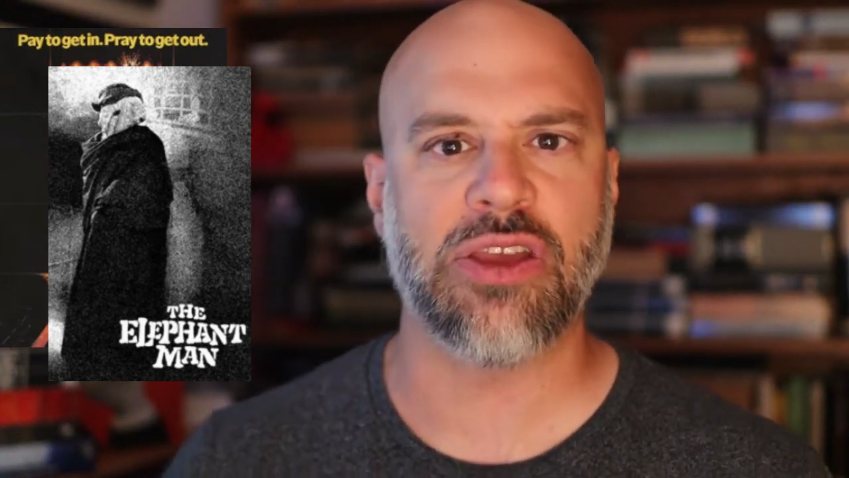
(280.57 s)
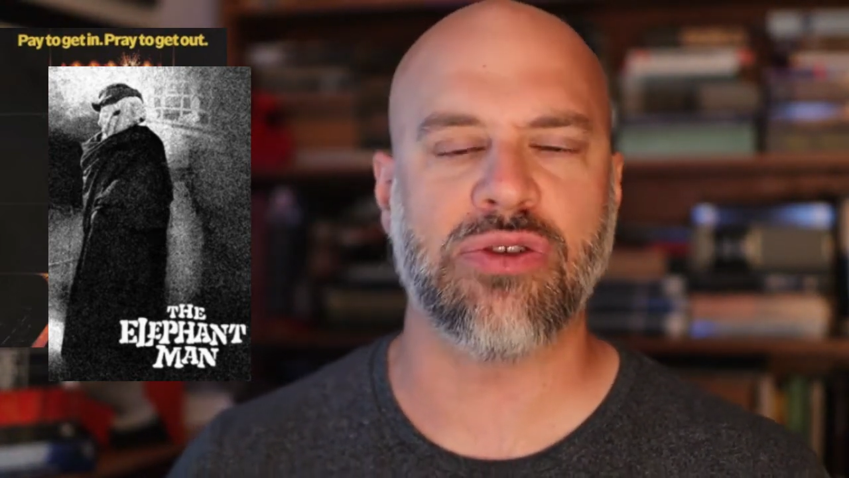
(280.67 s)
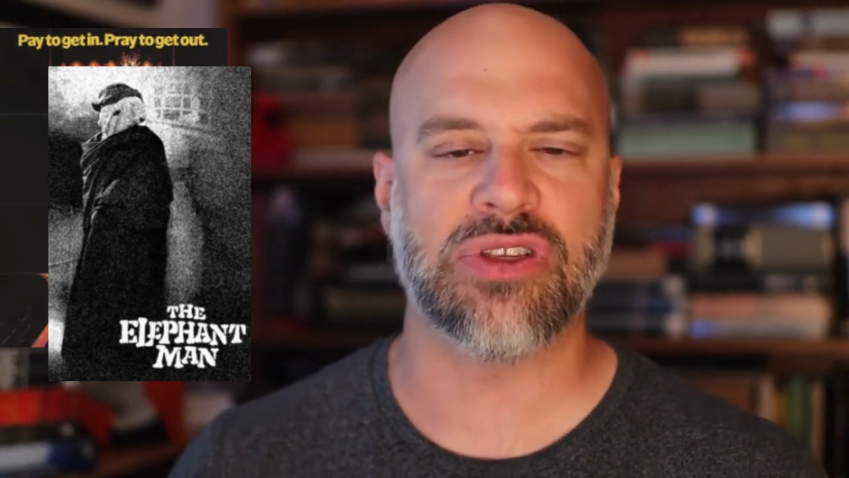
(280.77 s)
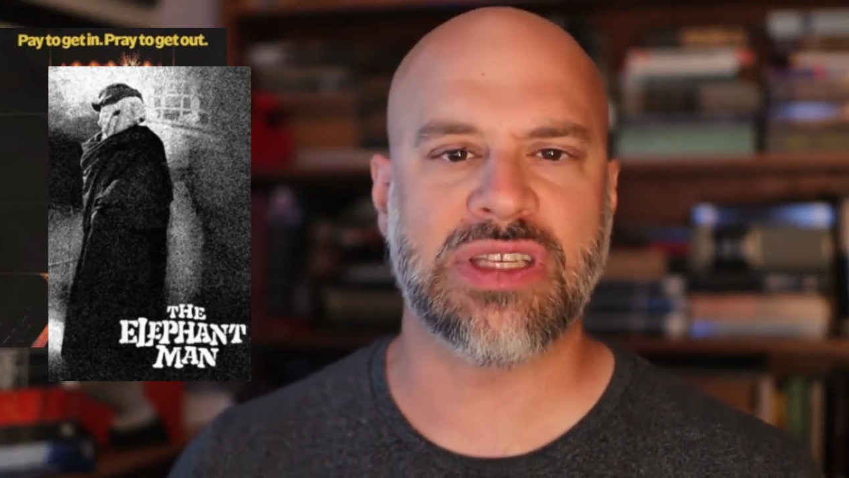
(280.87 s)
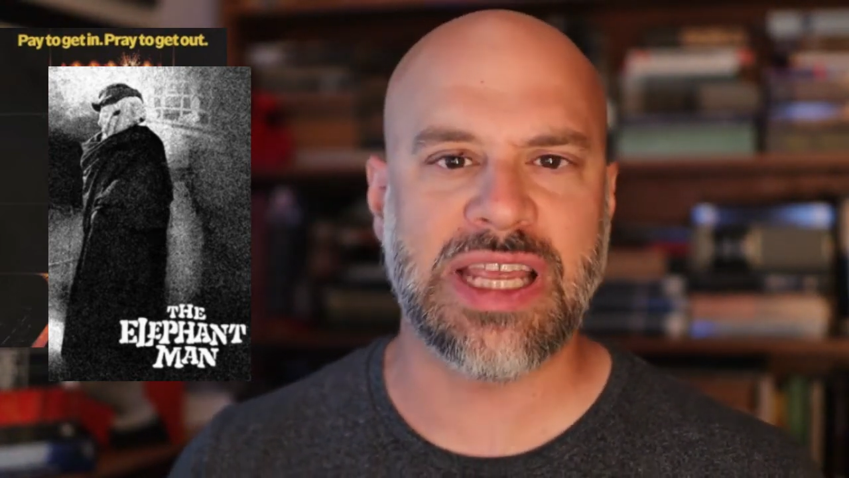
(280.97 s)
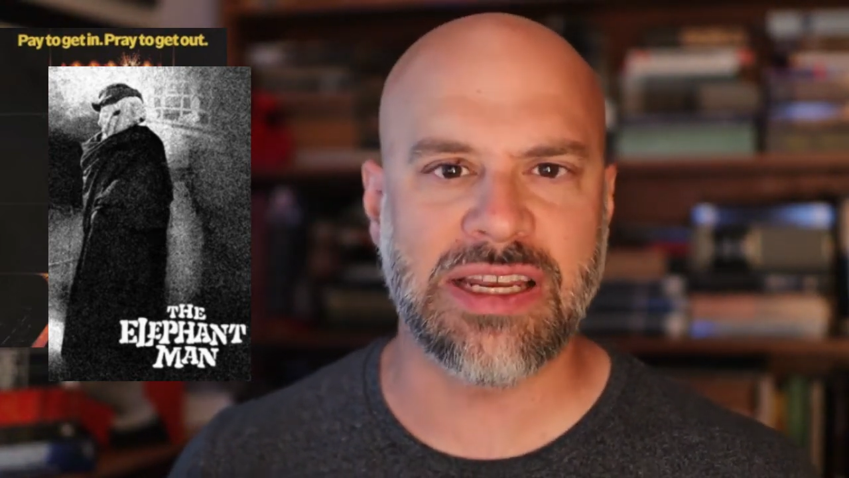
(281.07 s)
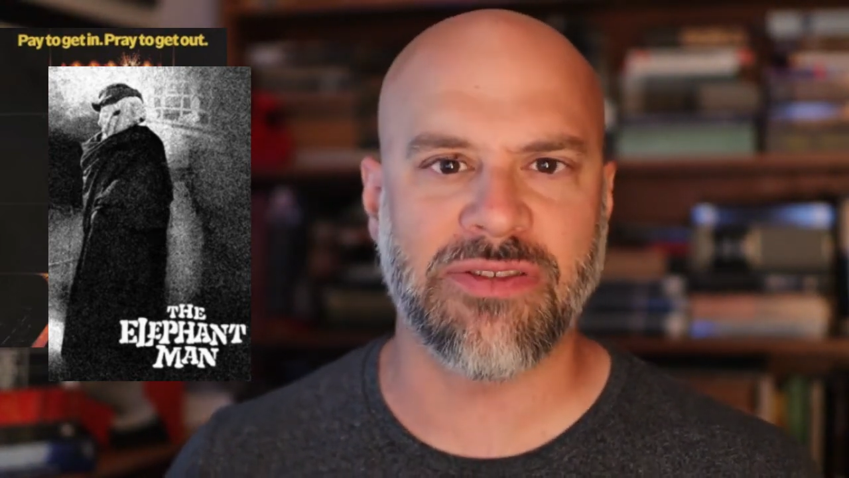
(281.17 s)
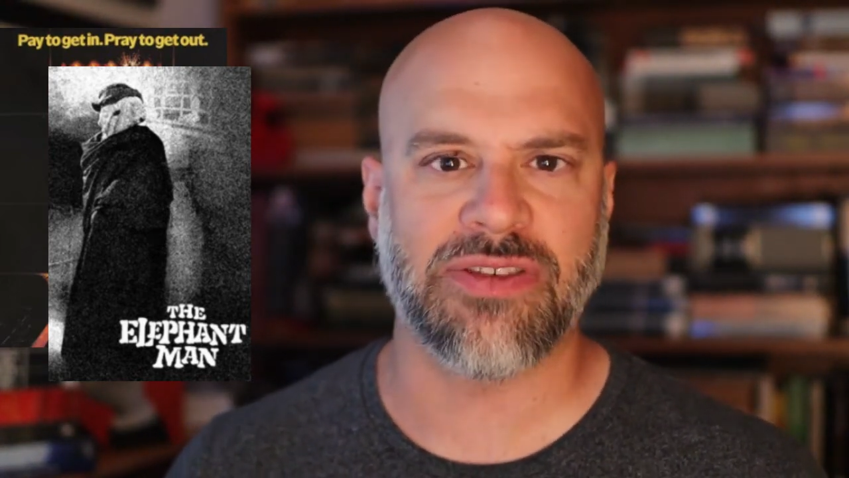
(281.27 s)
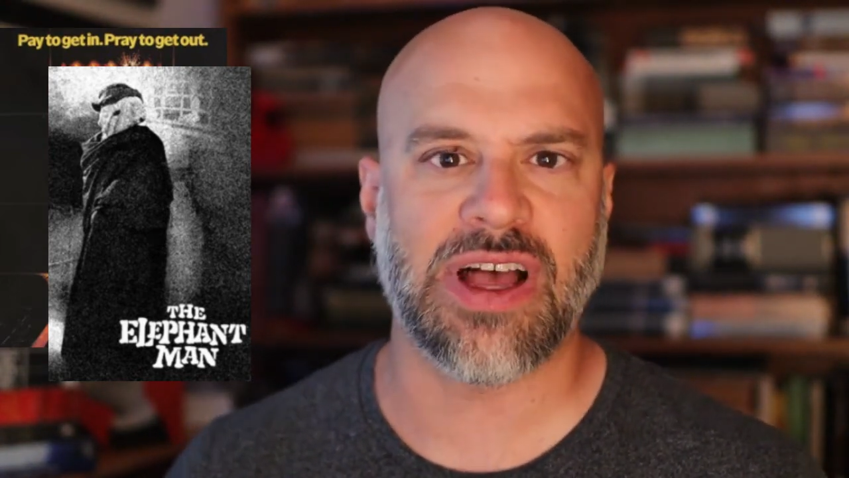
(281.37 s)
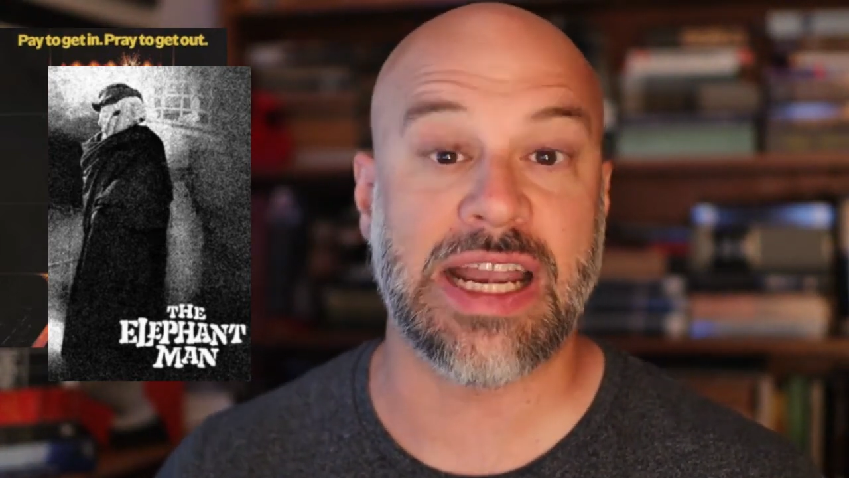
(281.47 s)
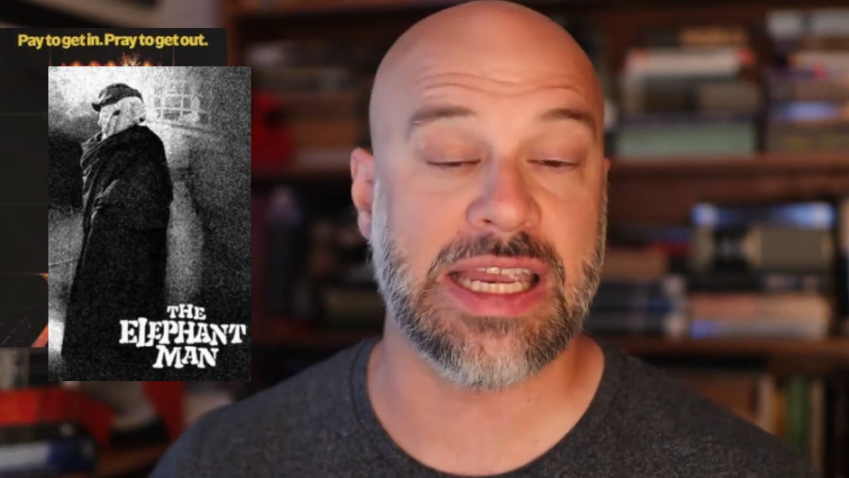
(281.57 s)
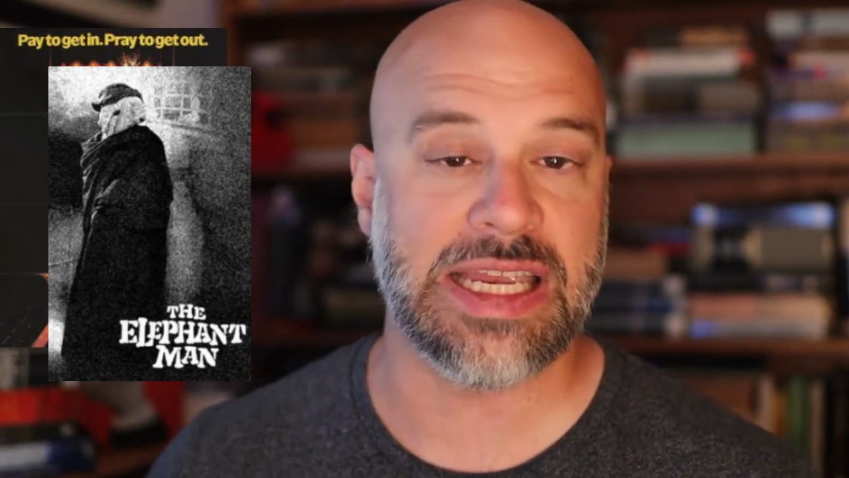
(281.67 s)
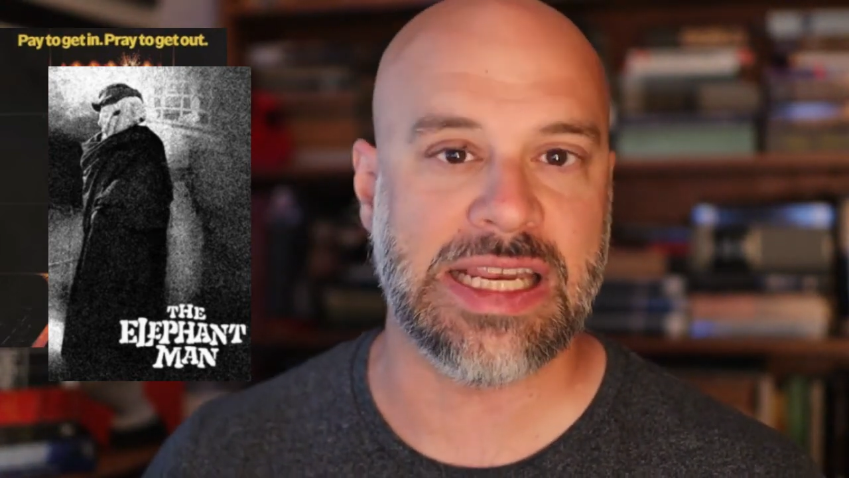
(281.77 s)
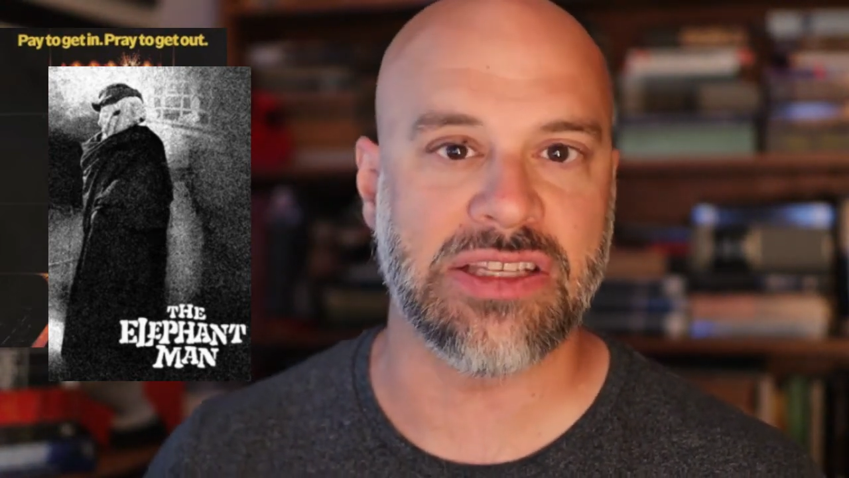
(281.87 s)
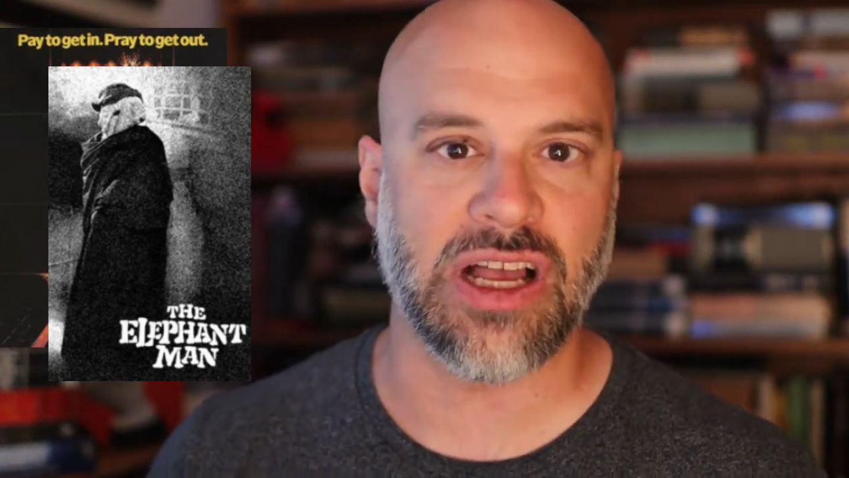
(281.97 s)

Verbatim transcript: who's dignified and needs